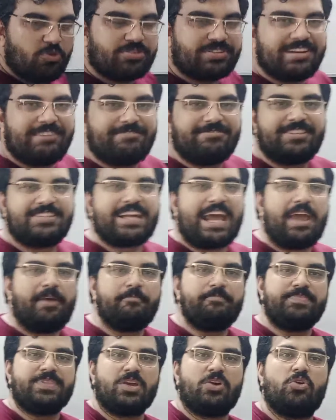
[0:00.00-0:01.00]
most of the
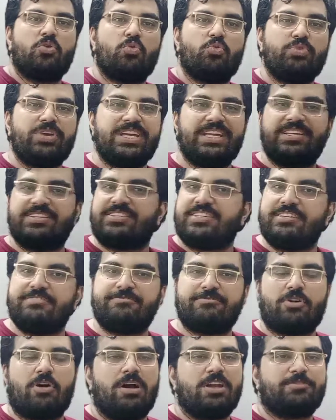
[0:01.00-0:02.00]
time we
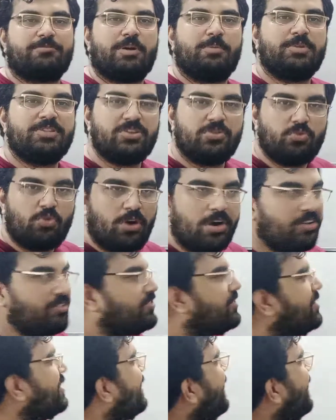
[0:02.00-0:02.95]
receive calls from other wards